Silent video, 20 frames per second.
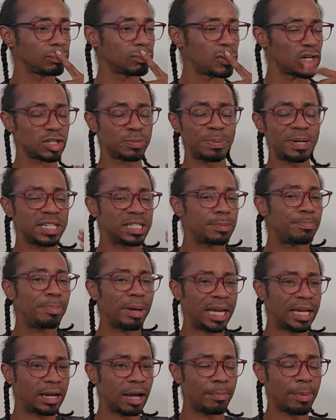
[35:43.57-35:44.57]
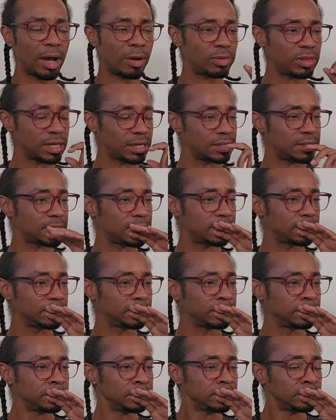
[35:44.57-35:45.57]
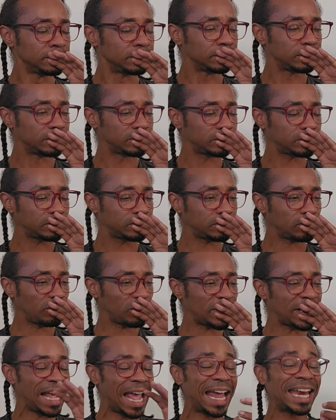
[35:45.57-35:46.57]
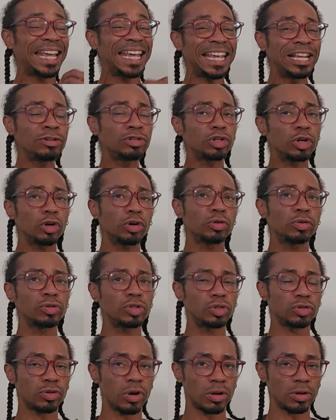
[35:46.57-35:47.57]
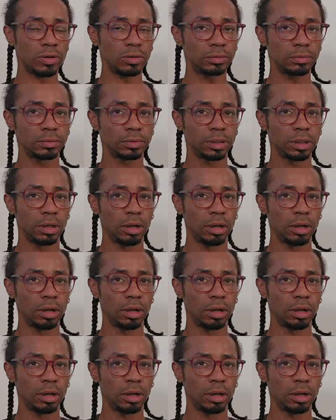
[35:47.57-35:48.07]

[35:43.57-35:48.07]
There's been a debate about this. An internal struggle,